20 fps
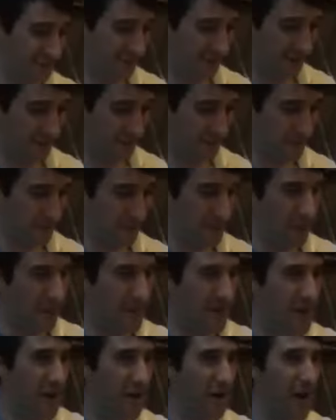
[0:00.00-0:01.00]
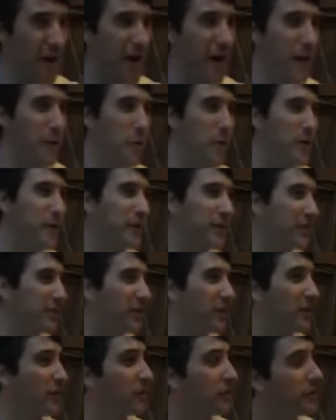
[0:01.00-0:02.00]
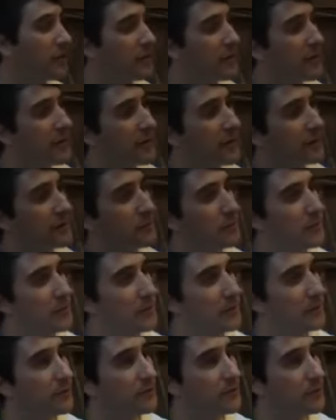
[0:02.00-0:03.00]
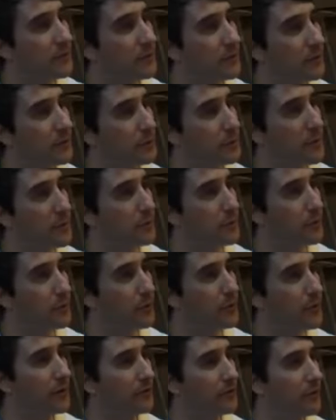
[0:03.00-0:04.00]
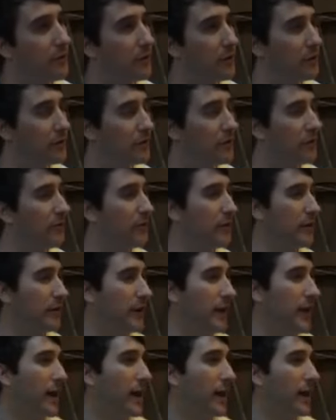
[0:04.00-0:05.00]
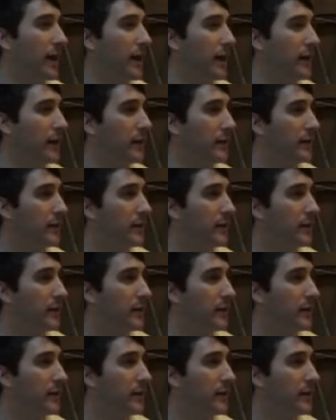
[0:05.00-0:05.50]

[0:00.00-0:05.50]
So. No, I wanted to start doing this because there's people that follow stuff online